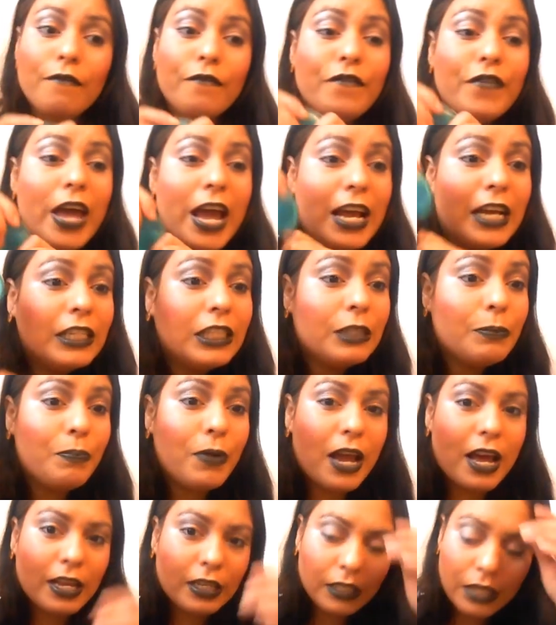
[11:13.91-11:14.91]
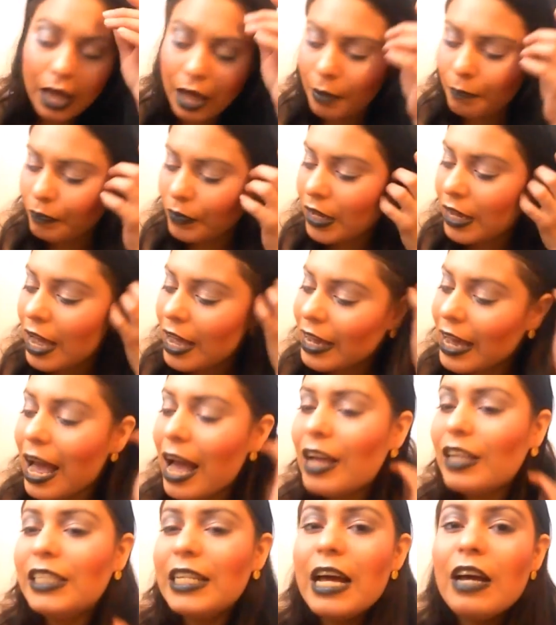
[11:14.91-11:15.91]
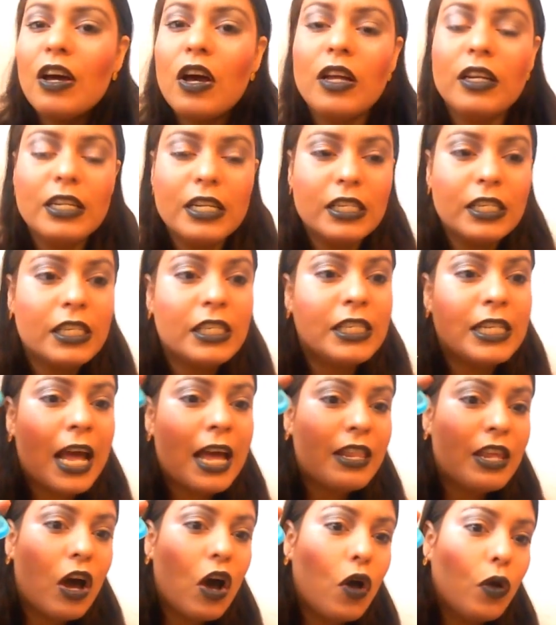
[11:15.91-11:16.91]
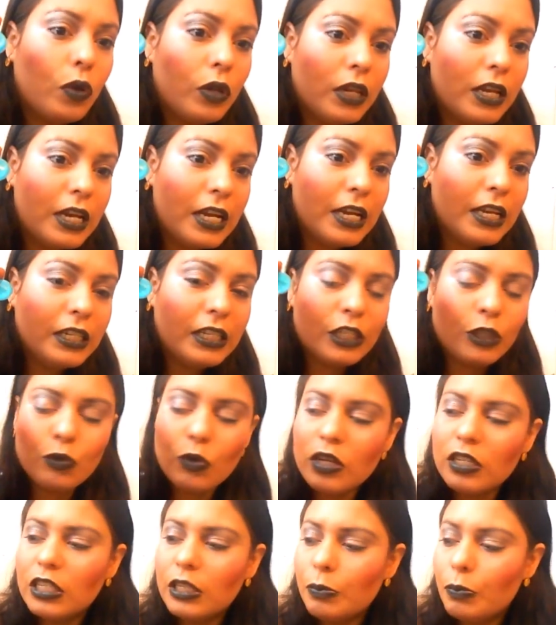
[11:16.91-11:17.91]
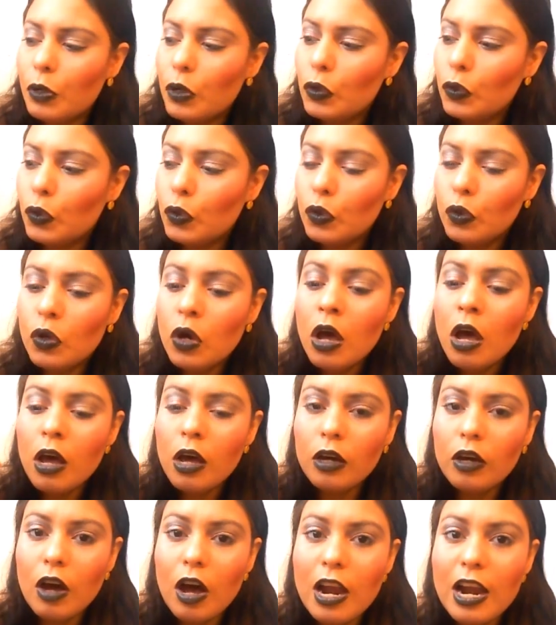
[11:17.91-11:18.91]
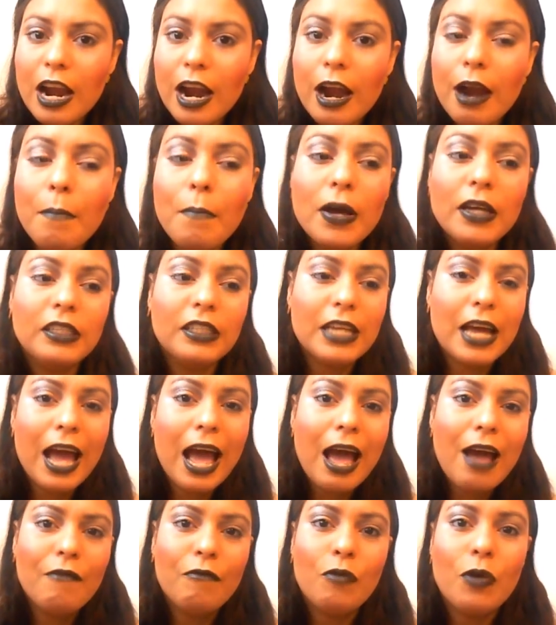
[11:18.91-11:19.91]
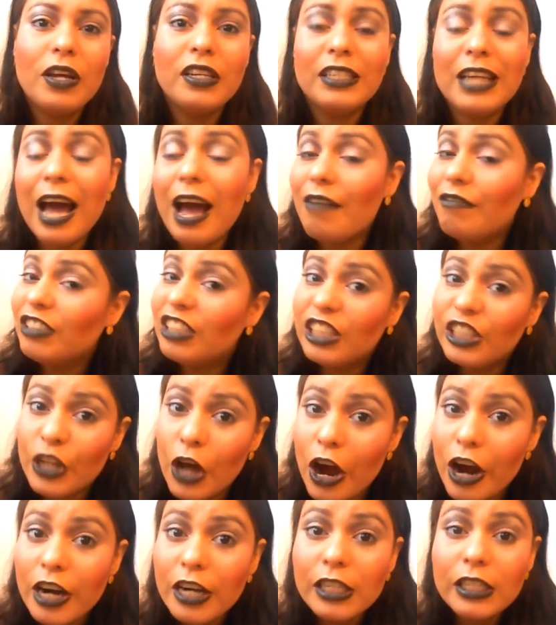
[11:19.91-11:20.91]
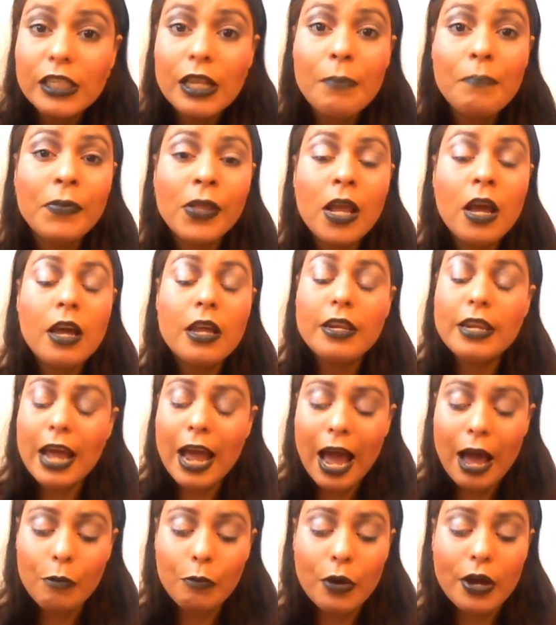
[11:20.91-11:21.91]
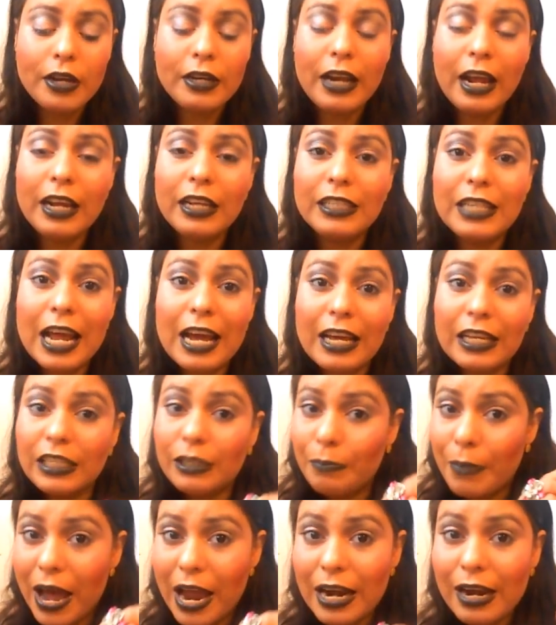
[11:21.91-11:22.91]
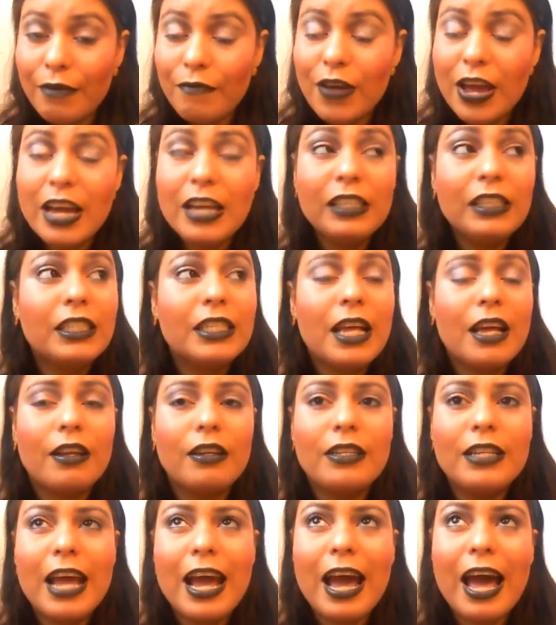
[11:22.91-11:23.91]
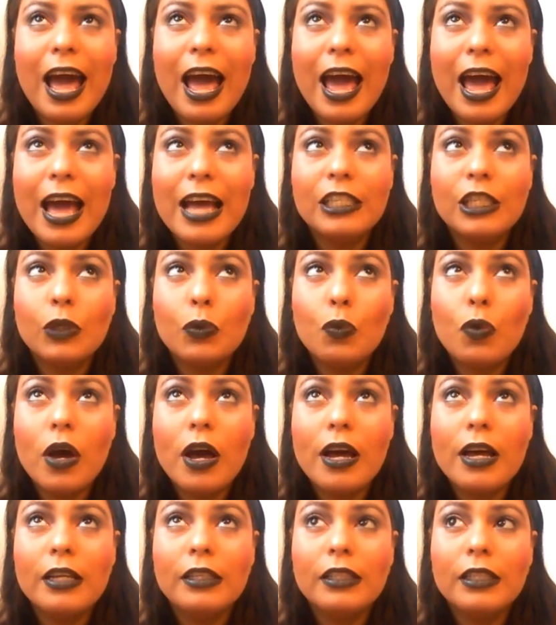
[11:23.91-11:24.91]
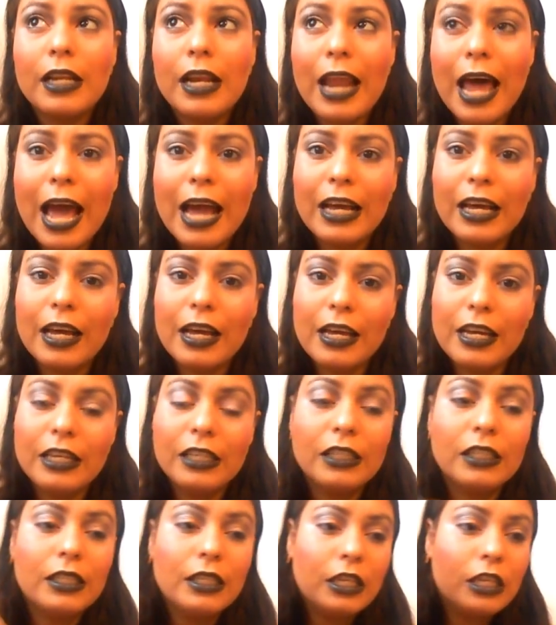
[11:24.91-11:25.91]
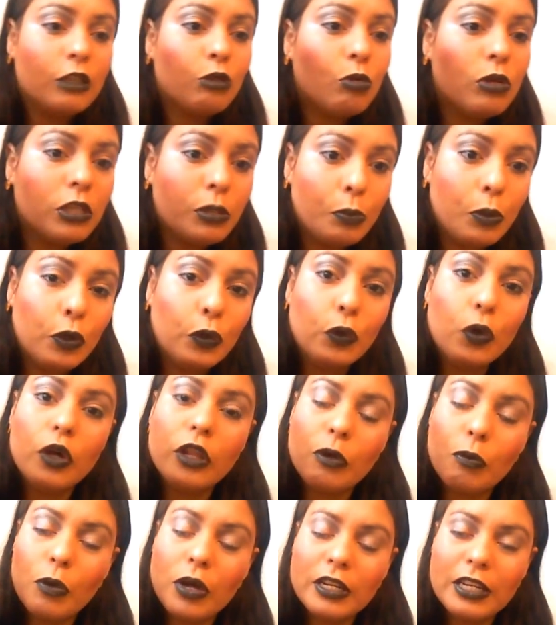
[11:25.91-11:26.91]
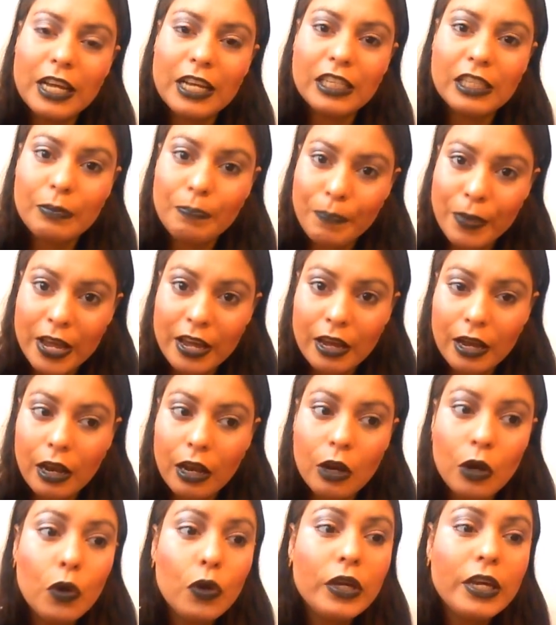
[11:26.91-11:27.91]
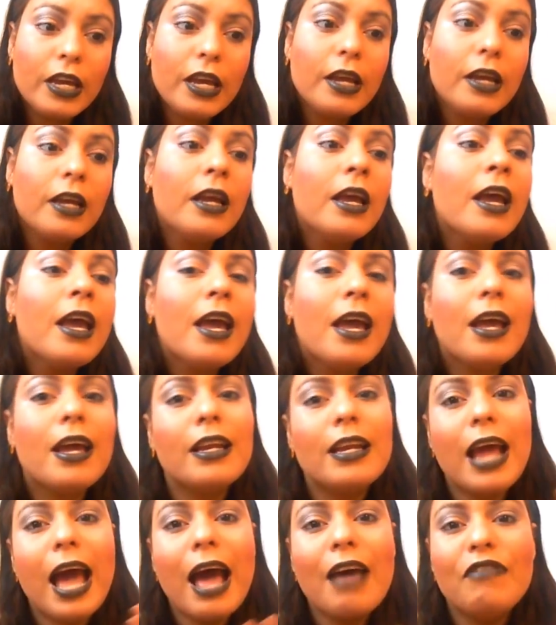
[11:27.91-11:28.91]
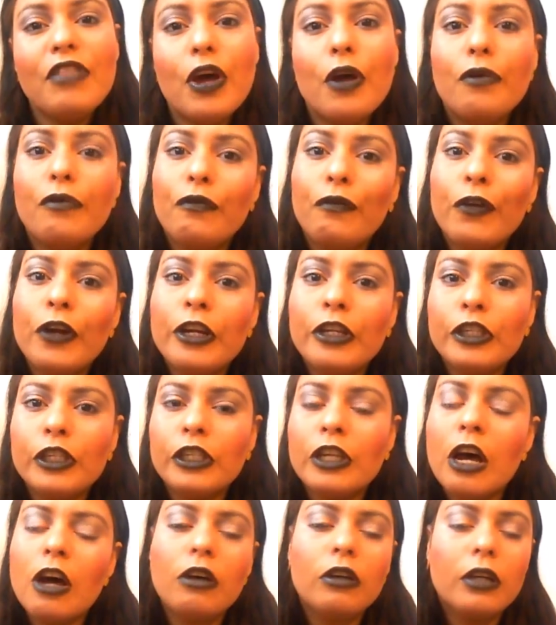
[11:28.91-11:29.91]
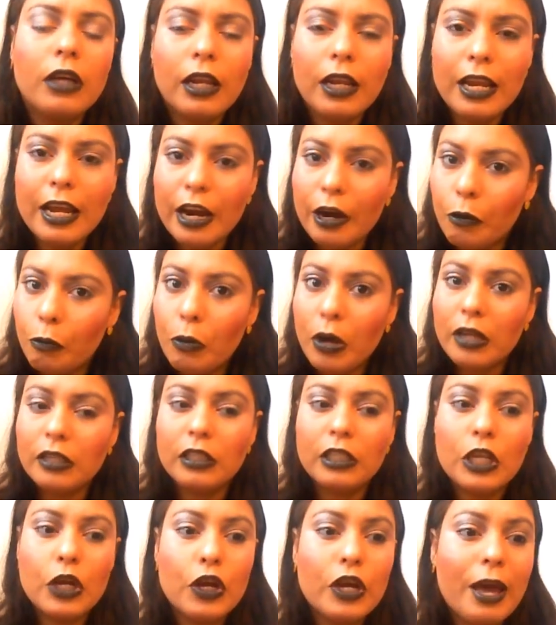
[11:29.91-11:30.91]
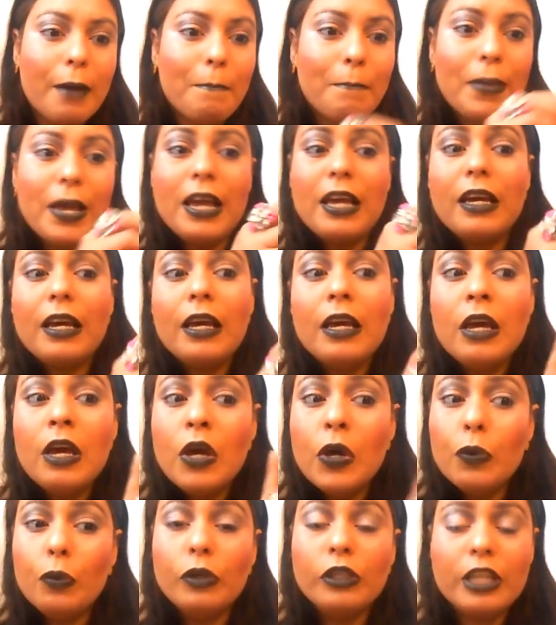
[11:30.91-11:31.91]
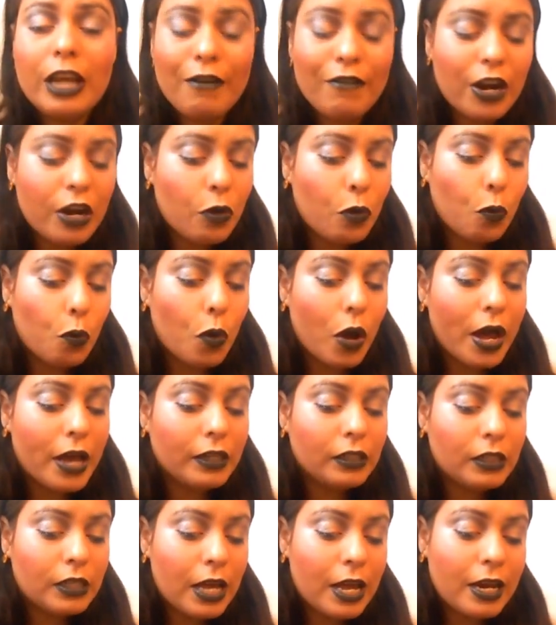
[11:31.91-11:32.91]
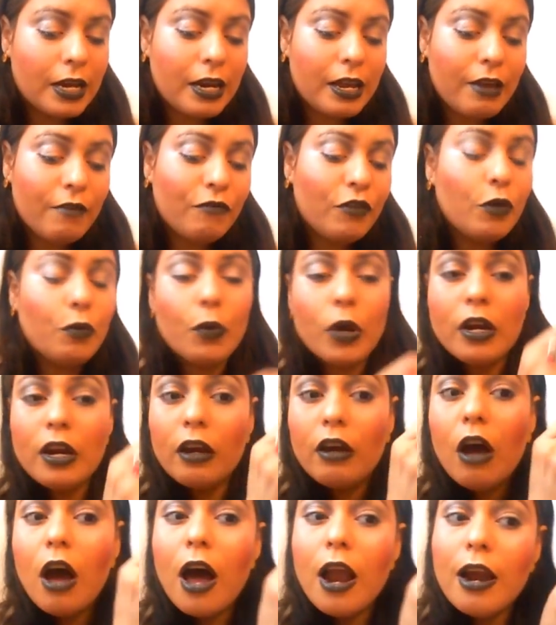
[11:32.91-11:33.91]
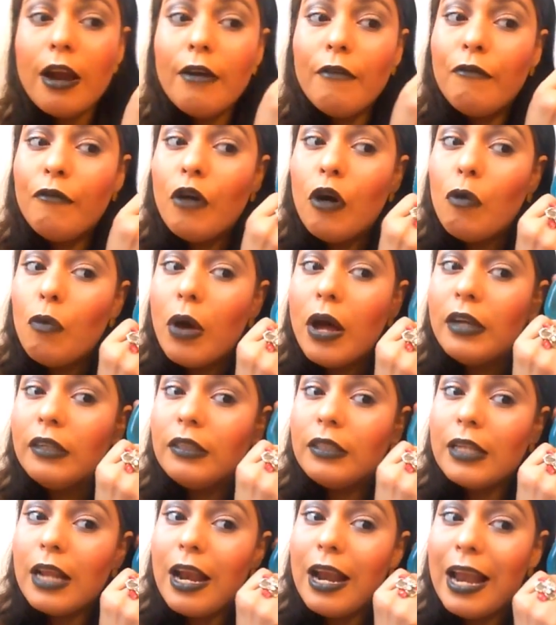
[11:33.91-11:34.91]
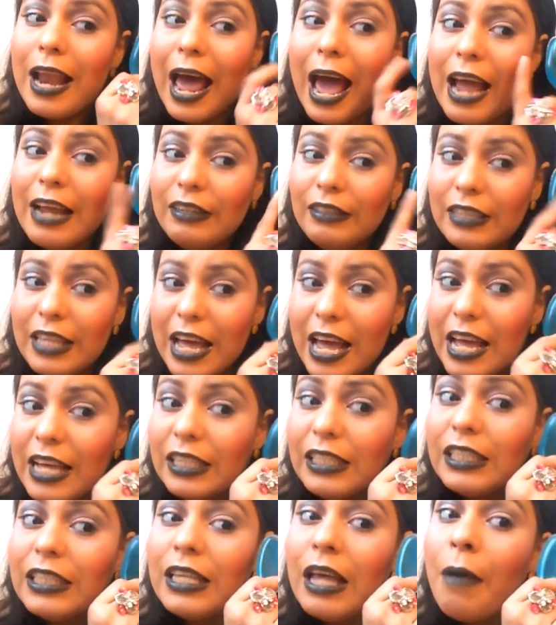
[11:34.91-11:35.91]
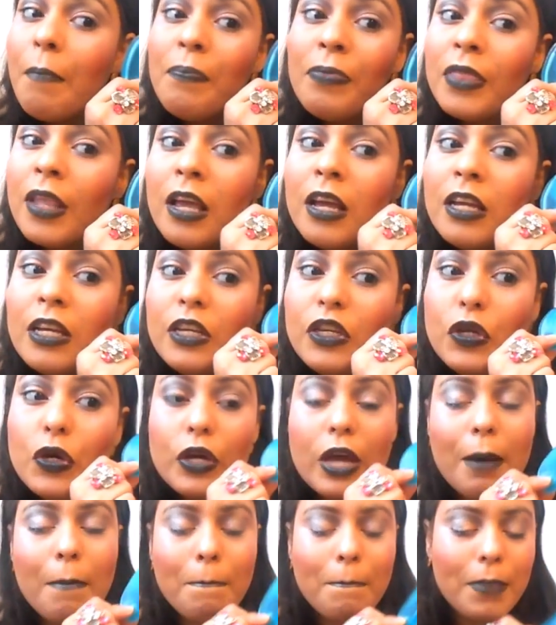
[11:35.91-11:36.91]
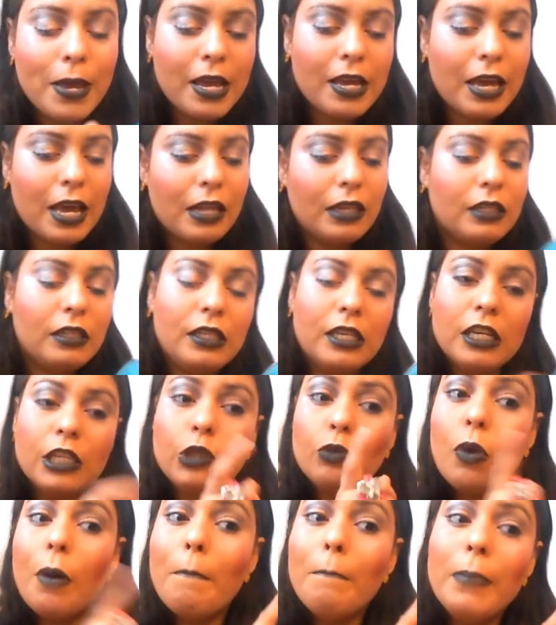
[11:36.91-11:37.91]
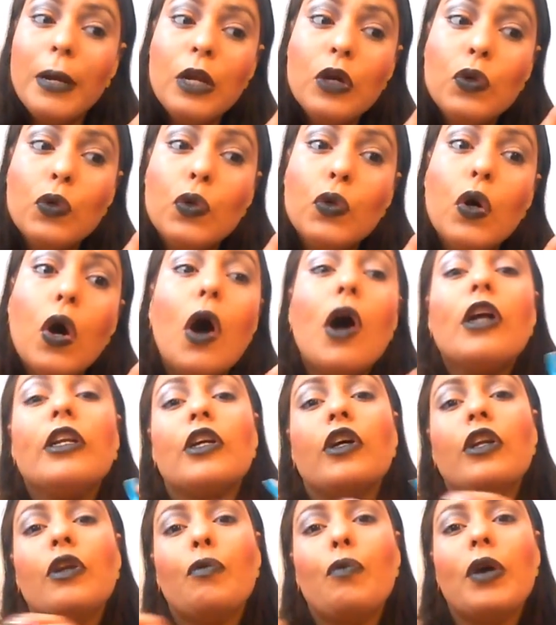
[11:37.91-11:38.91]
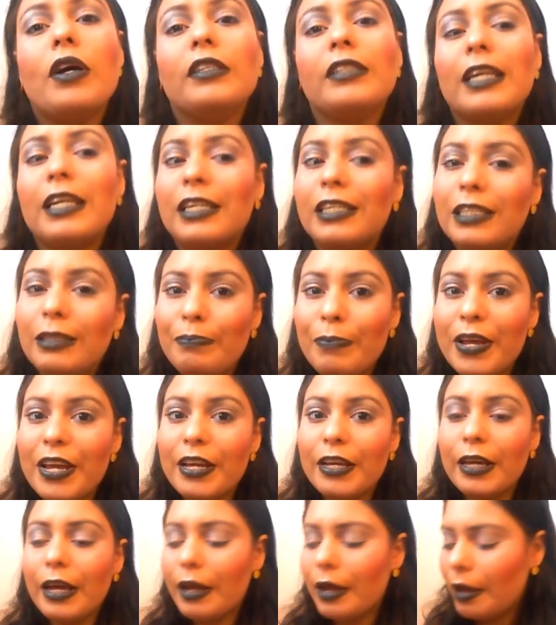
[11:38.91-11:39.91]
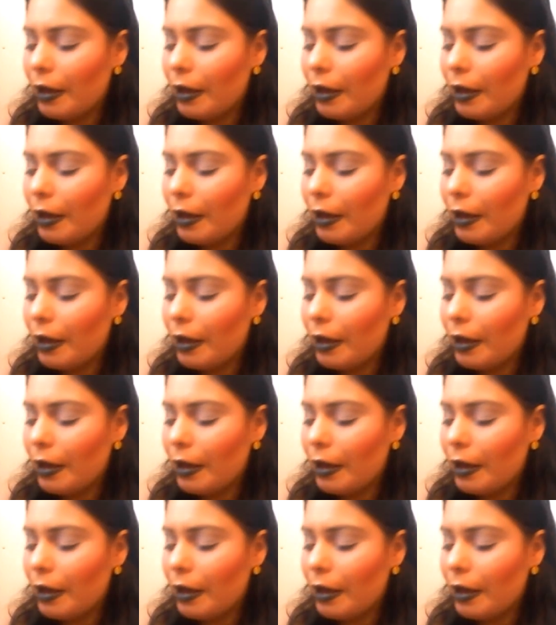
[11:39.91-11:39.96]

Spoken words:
face. Plus like a house icon, this is not the only, this one's blue color, but they have one that have stars. They have one that is like a smiley face. They have ones like, is this one's blue, other one that's pink looking, and they have the original clear one, so you can pick whichever you want. And if you want a colorful one like this, you can pick this one blue or the other one that's pink.